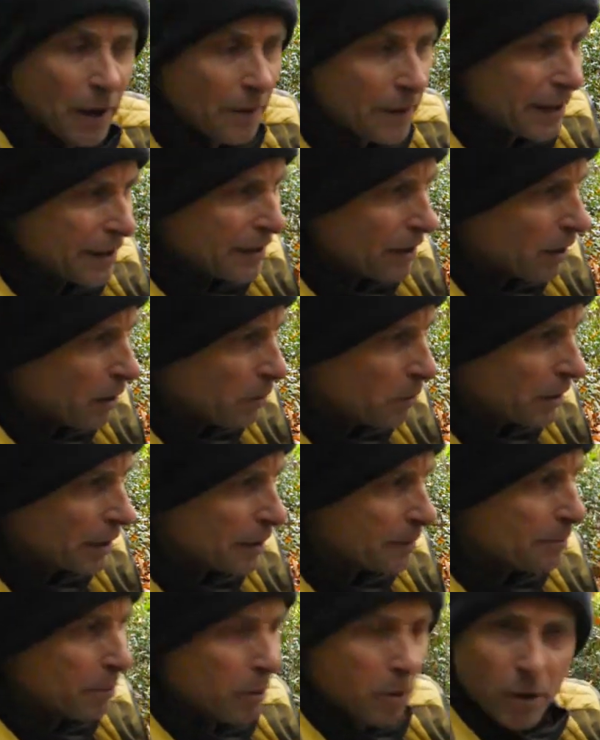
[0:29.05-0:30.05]
and then I'm
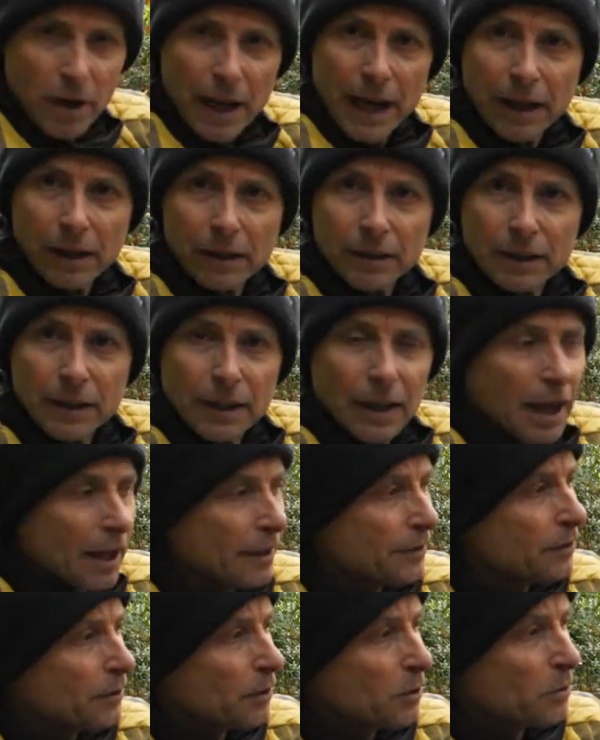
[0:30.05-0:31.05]
going to pull out
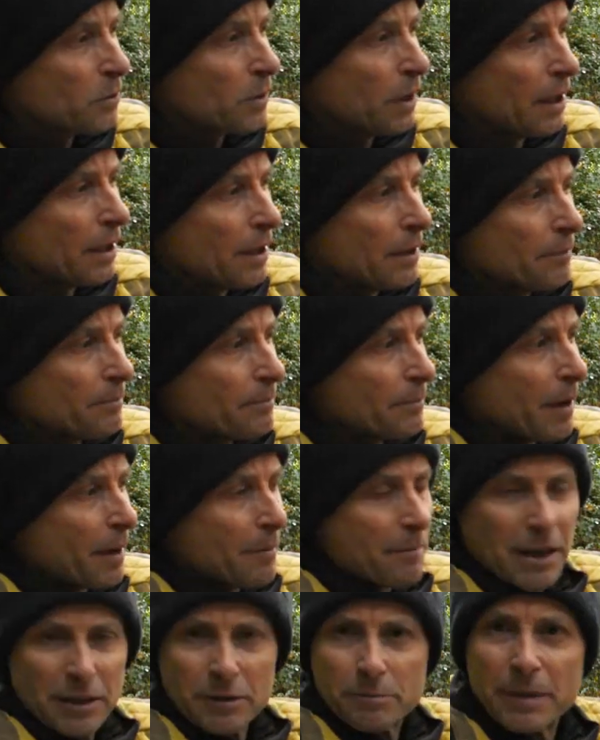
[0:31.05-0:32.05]
and do
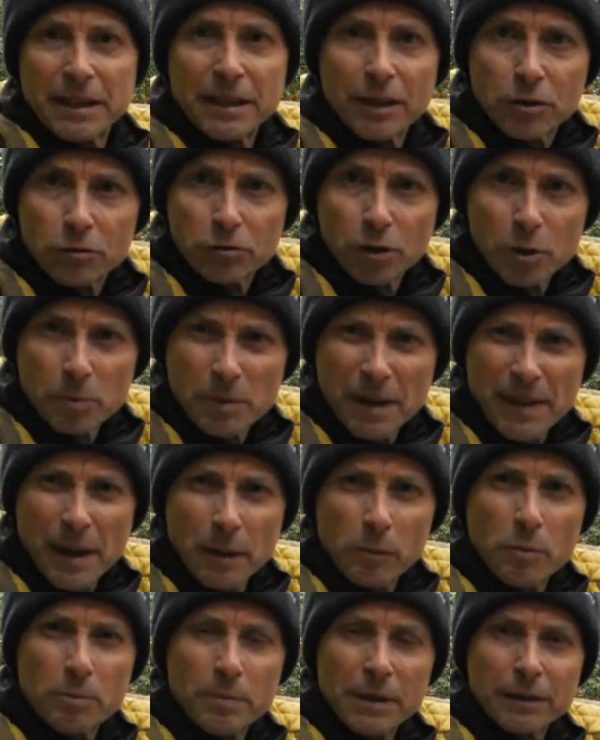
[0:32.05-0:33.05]
a much bigger group, and
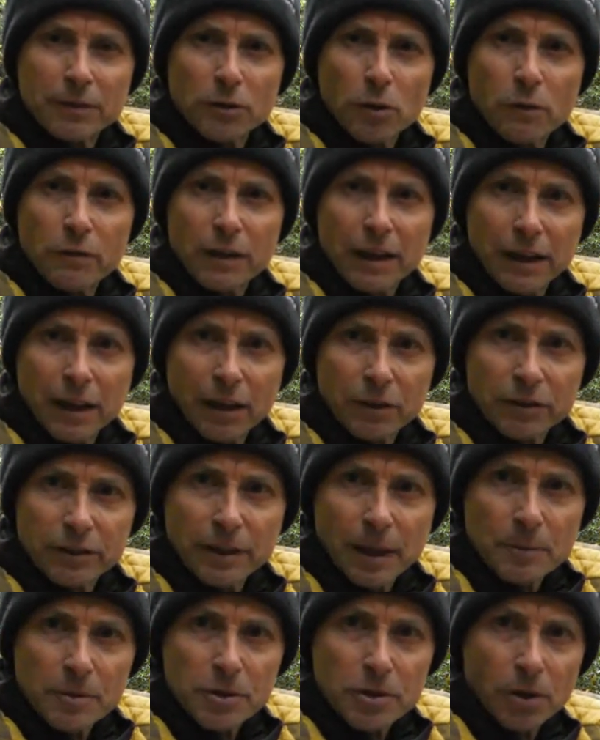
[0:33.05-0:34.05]
that will be sort of a
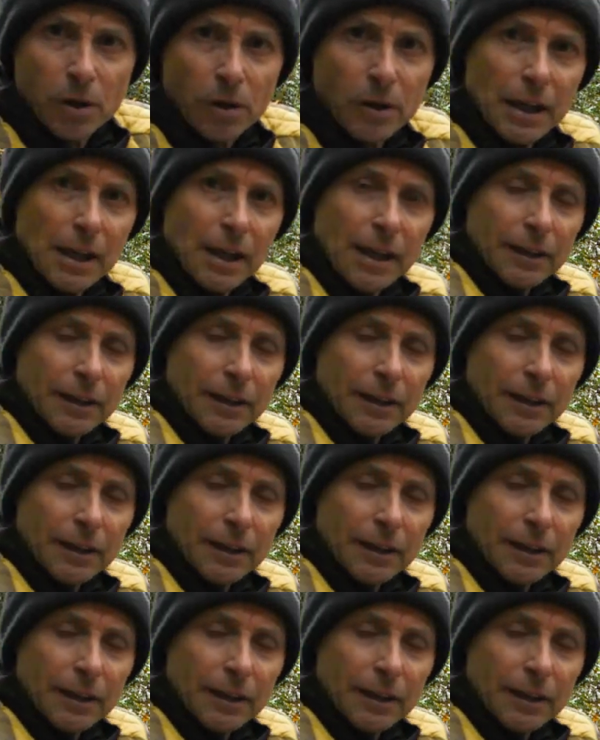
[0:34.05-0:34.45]
close-up shot.